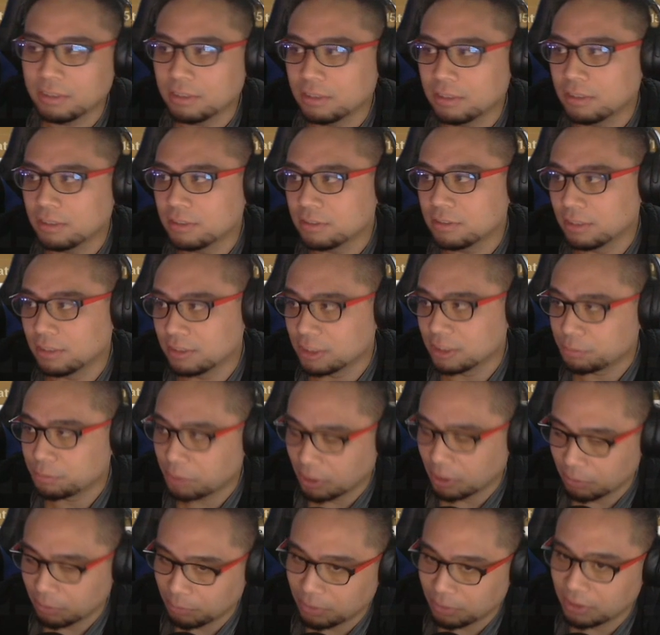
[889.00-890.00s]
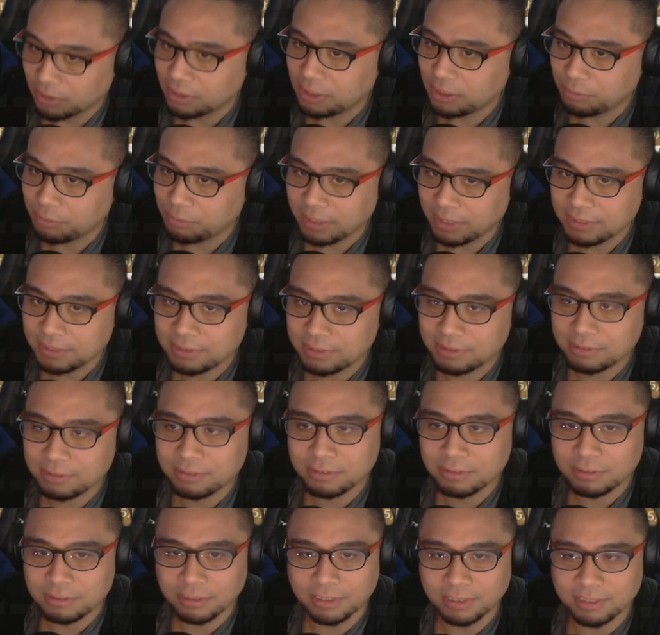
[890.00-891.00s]
Since it's probability based,
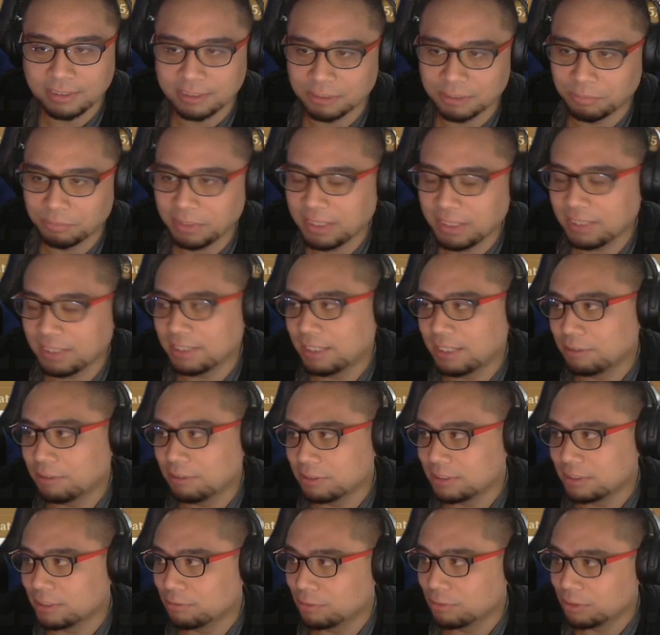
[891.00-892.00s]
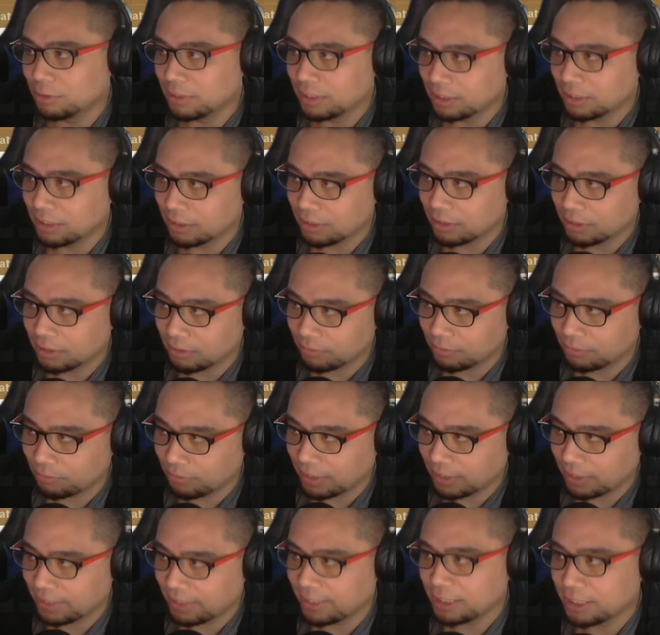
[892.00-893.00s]
it doesn't mean I still won't hit
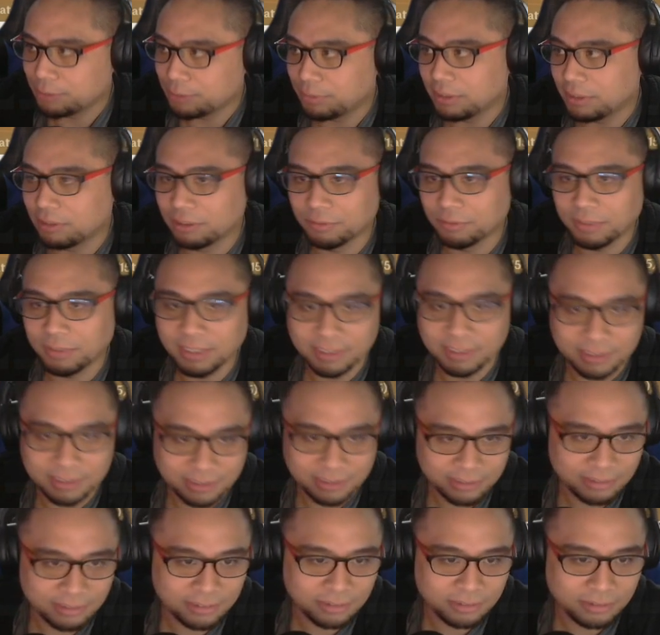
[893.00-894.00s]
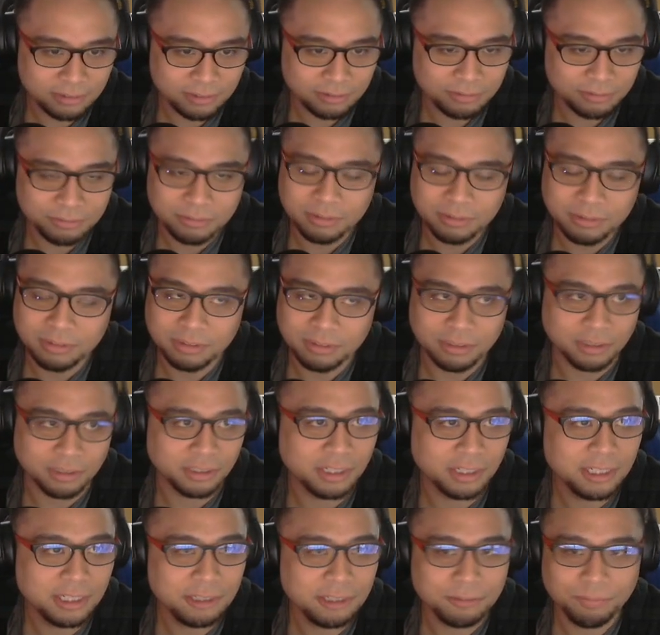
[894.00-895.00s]
flat HP or defense.
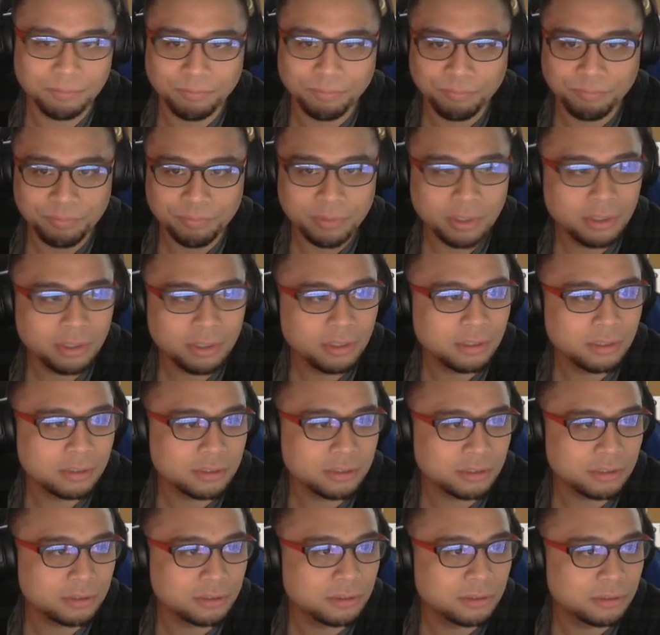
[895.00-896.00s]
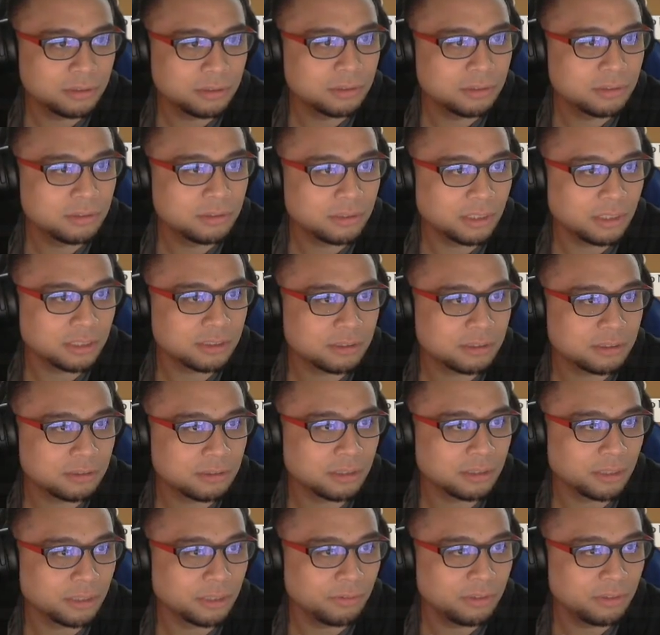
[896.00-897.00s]
Alright? So
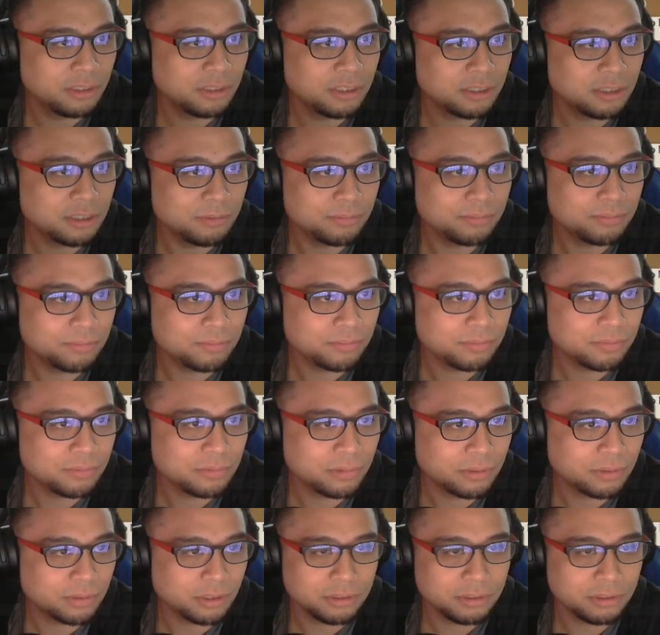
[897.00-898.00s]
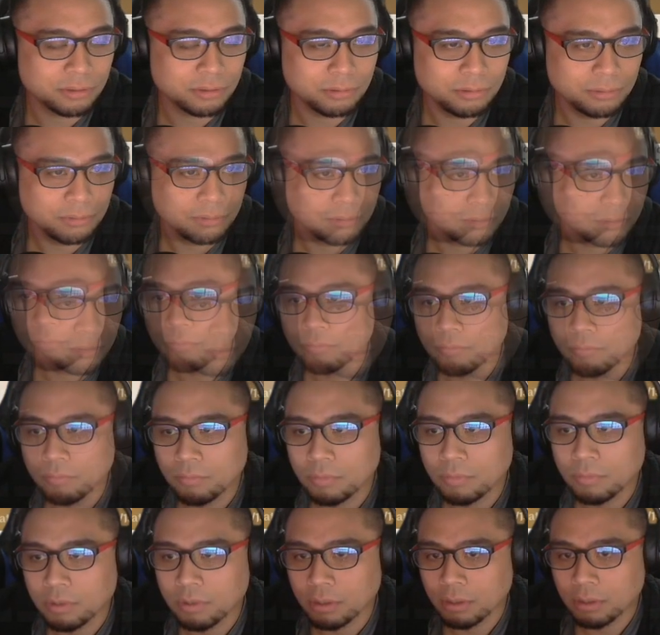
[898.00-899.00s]
let's level it up, like so.
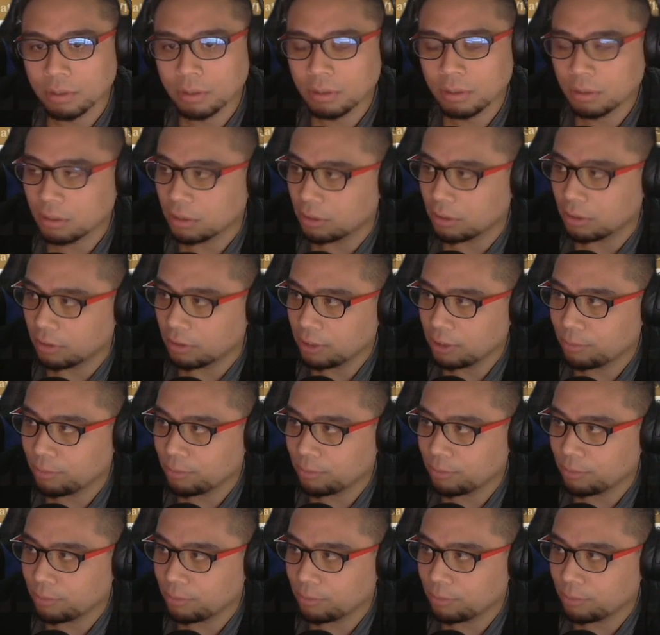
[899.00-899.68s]
Alright.